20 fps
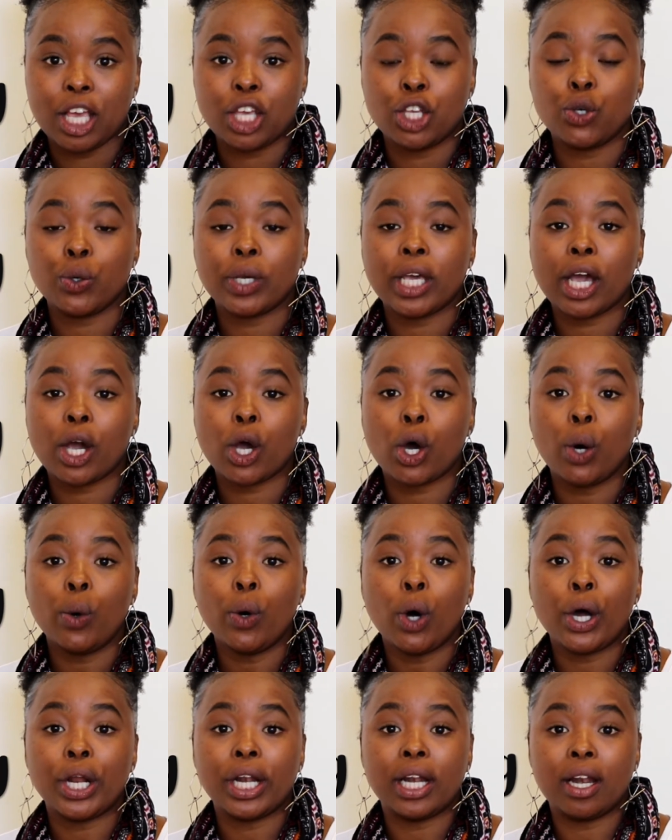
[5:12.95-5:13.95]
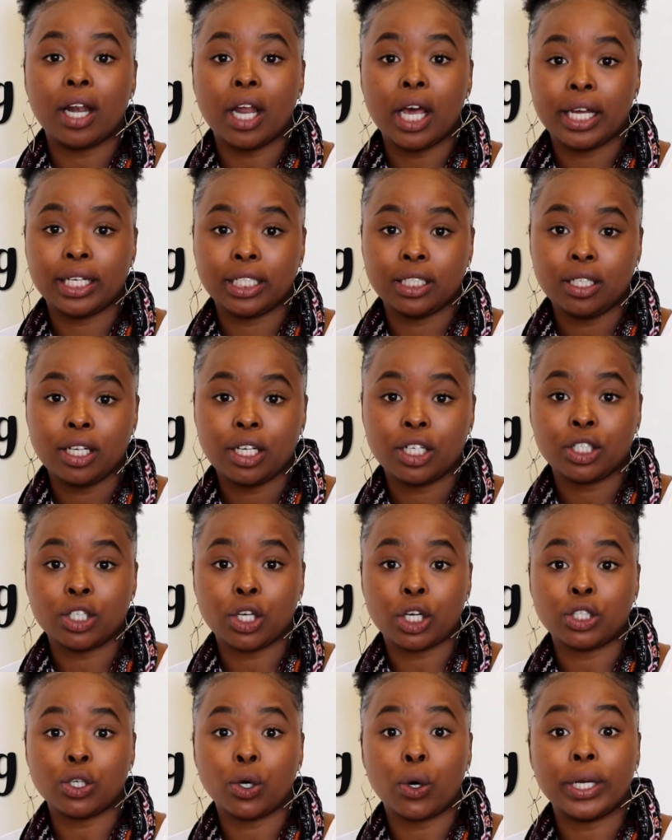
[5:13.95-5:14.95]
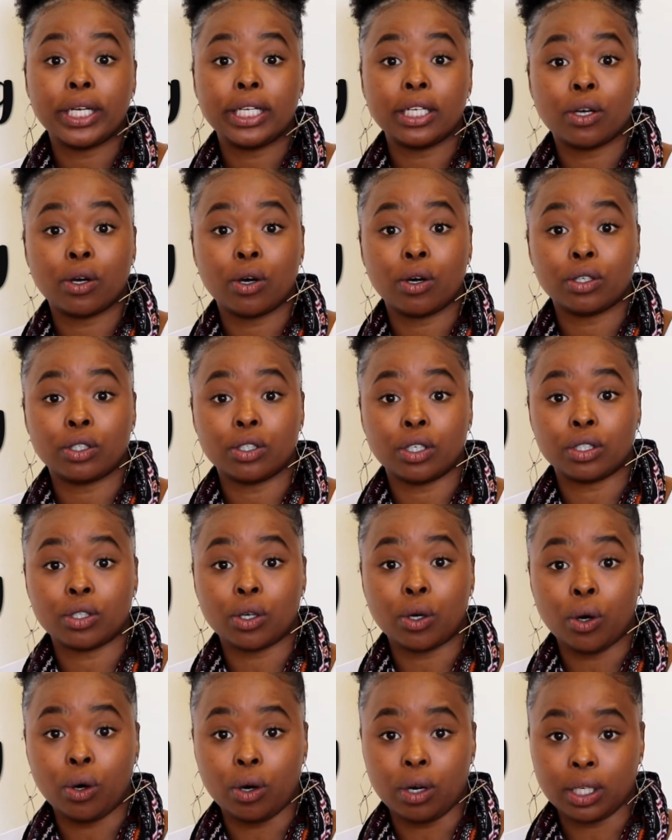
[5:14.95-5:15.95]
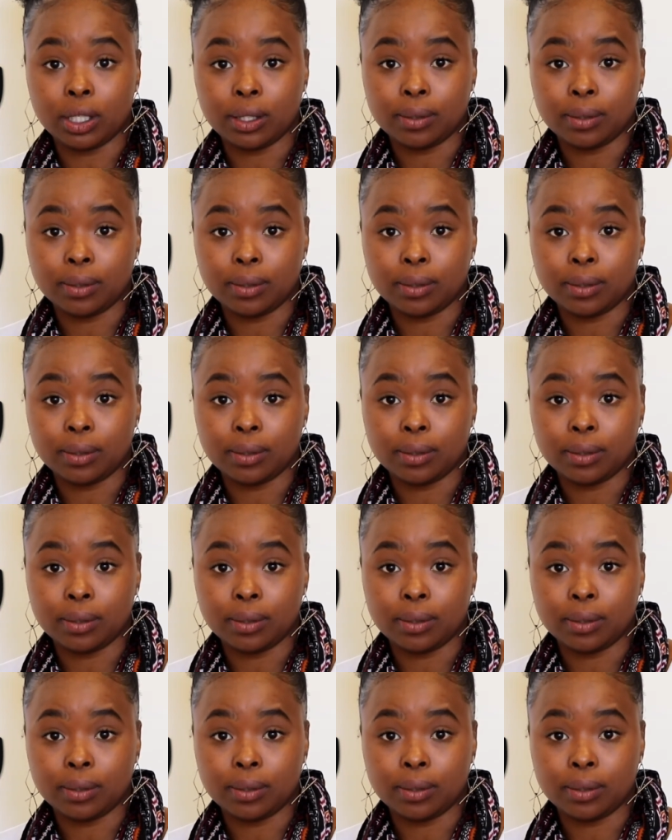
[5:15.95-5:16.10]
you can go on learn.olico.org.